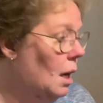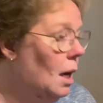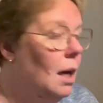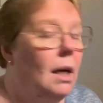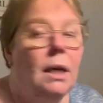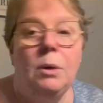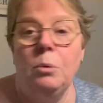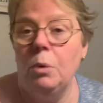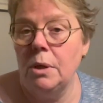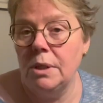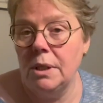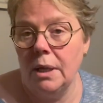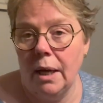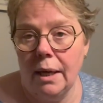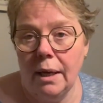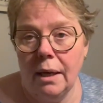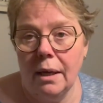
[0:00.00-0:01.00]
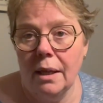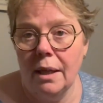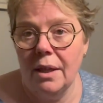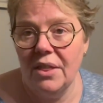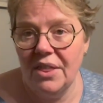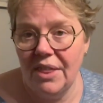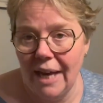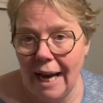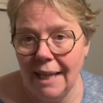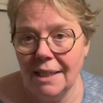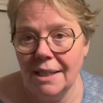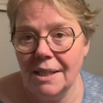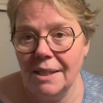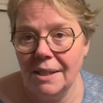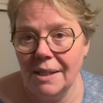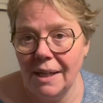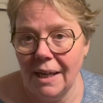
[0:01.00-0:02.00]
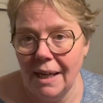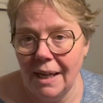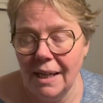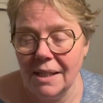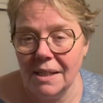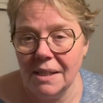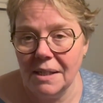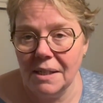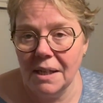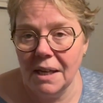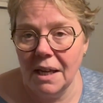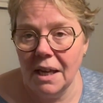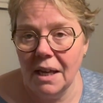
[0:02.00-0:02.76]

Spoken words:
I was like, that's it.